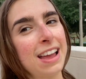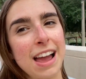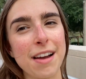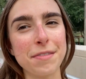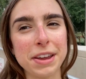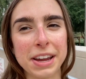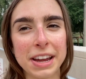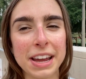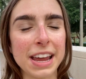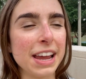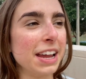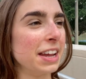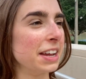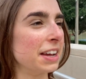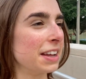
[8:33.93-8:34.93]
having
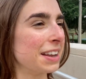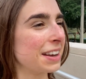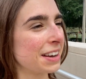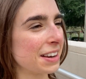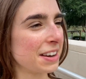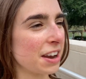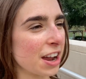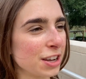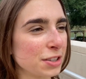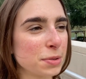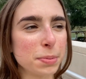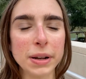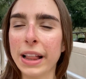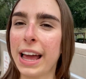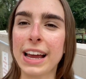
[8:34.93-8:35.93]
a nice
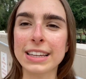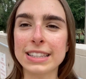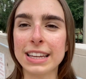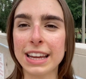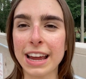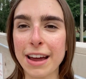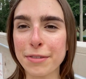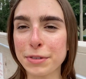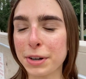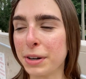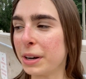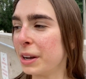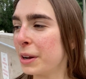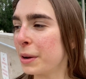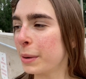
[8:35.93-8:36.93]
relaxing
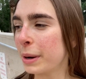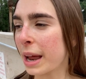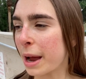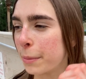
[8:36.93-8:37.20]
afternoon.